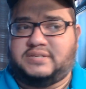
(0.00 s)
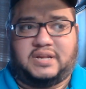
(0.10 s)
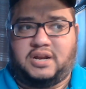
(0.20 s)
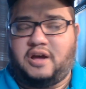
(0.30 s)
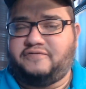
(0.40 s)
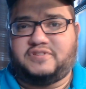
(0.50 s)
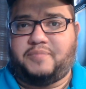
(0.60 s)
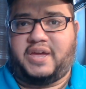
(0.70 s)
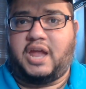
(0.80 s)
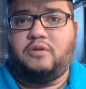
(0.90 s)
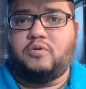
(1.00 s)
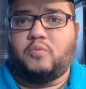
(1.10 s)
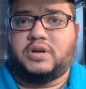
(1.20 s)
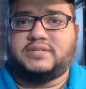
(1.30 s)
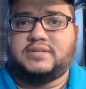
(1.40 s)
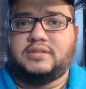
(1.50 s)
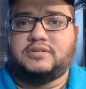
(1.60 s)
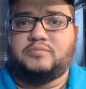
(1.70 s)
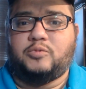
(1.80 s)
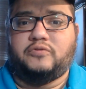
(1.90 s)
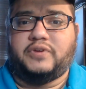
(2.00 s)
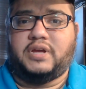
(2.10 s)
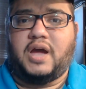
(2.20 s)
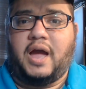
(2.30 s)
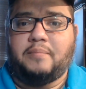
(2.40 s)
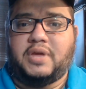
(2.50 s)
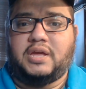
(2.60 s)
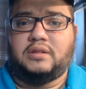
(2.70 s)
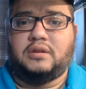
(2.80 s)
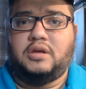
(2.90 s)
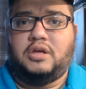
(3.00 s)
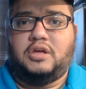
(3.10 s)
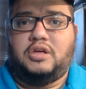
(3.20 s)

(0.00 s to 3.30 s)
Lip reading: is enough to make anyone want to see this movie. I mean,